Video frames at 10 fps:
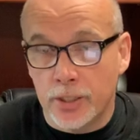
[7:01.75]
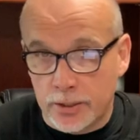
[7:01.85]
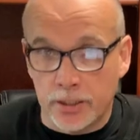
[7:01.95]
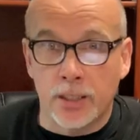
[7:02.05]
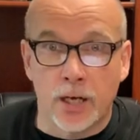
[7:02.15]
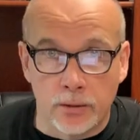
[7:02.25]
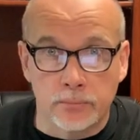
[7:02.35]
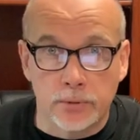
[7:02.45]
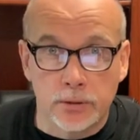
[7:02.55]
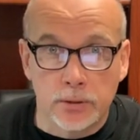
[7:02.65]
yet to come.
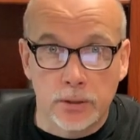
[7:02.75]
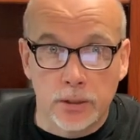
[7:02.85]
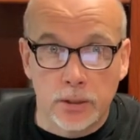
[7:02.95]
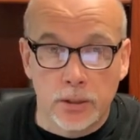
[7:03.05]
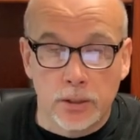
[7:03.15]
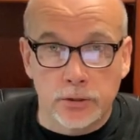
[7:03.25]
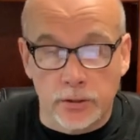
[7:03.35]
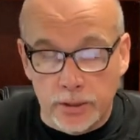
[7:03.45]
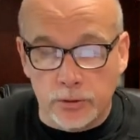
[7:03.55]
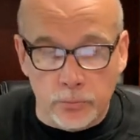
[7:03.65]
So
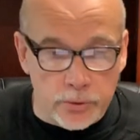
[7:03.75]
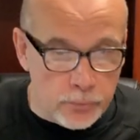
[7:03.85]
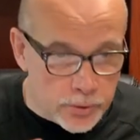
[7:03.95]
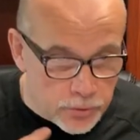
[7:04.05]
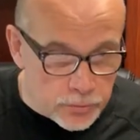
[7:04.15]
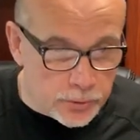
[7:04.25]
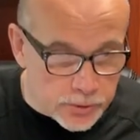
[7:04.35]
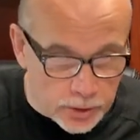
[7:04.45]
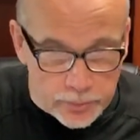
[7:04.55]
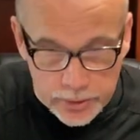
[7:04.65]
listen, when
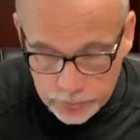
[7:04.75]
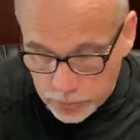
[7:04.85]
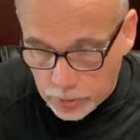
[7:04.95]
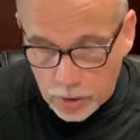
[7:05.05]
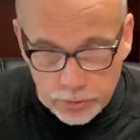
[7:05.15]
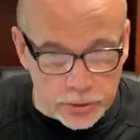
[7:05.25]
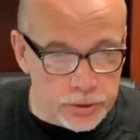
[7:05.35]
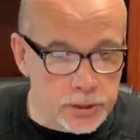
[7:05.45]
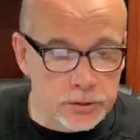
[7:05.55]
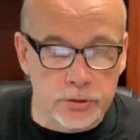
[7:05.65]
someone gives their heart to
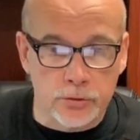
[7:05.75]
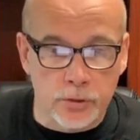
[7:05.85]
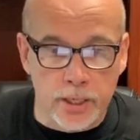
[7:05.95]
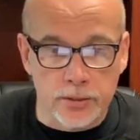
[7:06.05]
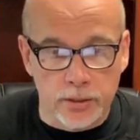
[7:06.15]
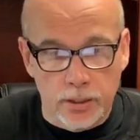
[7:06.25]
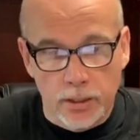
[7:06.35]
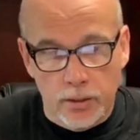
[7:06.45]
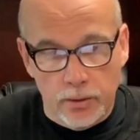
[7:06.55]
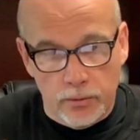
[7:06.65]
Jesus Christ,
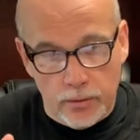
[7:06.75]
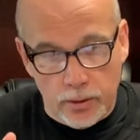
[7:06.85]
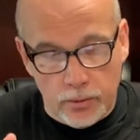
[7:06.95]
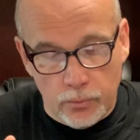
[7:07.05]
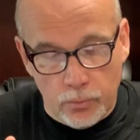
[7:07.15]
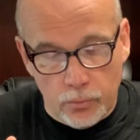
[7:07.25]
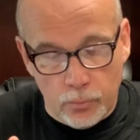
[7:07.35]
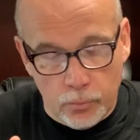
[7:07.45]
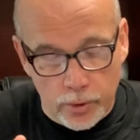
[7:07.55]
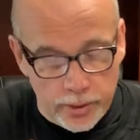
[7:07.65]

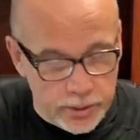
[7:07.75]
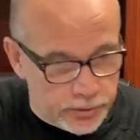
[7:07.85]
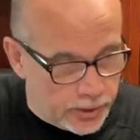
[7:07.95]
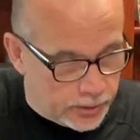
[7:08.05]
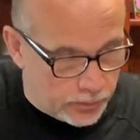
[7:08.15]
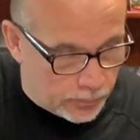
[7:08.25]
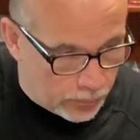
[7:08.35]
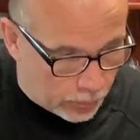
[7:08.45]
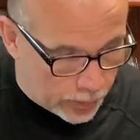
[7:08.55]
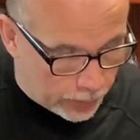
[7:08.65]
what do they
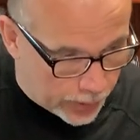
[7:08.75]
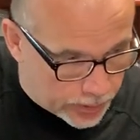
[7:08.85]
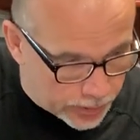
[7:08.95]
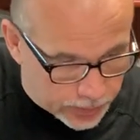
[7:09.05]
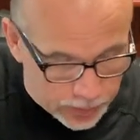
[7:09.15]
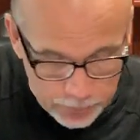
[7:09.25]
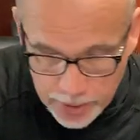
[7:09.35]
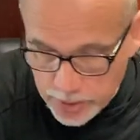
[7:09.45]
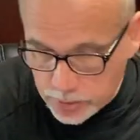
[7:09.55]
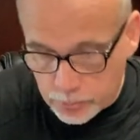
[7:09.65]
send? When they send in the
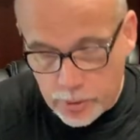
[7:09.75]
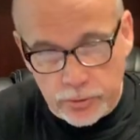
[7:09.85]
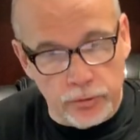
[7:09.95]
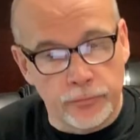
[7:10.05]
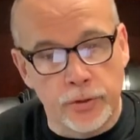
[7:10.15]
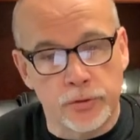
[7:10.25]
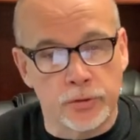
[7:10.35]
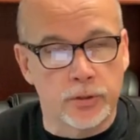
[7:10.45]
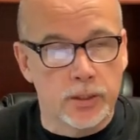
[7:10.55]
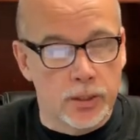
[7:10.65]
past, the present, the
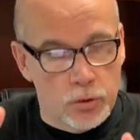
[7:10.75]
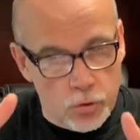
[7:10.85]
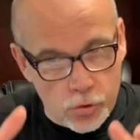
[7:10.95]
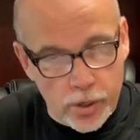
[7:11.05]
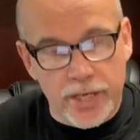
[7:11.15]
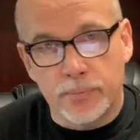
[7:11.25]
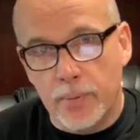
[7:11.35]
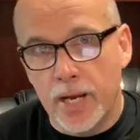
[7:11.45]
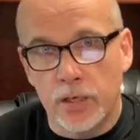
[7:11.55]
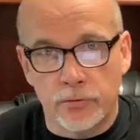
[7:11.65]
future, Christ
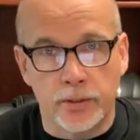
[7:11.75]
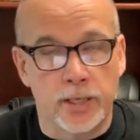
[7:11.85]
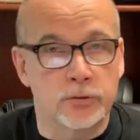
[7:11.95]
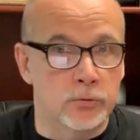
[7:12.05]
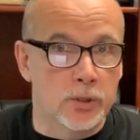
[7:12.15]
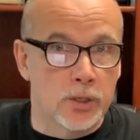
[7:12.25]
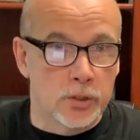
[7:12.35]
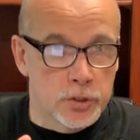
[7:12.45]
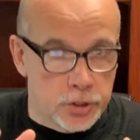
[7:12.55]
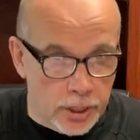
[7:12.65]
paid for that. So
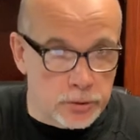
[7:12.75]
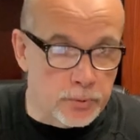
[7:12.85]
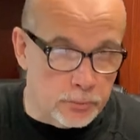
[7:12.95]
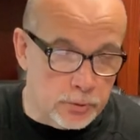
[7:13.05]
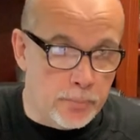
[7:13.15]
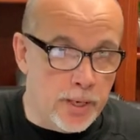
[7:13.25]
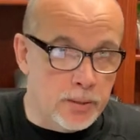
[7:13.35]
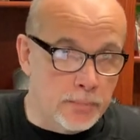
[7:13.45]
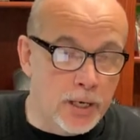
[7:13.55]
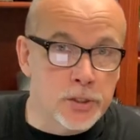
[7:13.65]
judgment was
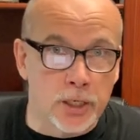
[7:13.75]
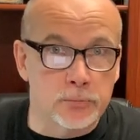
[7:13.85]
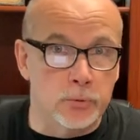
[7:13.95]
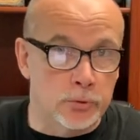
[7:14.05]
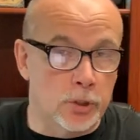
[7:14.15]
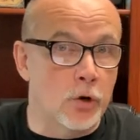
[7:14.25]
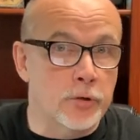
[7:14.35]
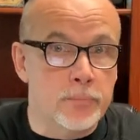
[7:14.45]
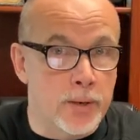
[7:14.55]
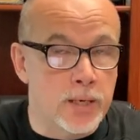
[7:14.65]
paid. My judgment was
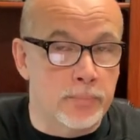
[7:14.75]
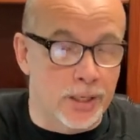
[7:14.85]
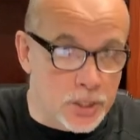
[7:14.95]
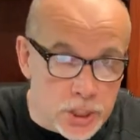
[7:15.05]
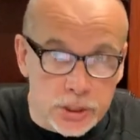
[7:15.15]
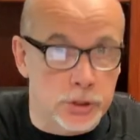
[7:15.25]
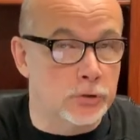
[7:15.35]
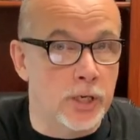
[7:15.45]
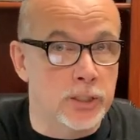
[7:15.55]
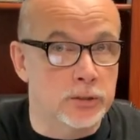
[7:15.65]
already paid by Jesus
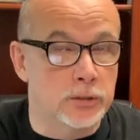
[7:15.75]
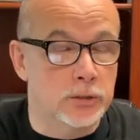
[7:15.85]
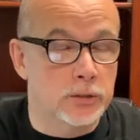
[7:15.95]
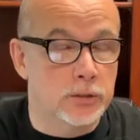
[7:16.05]
Christ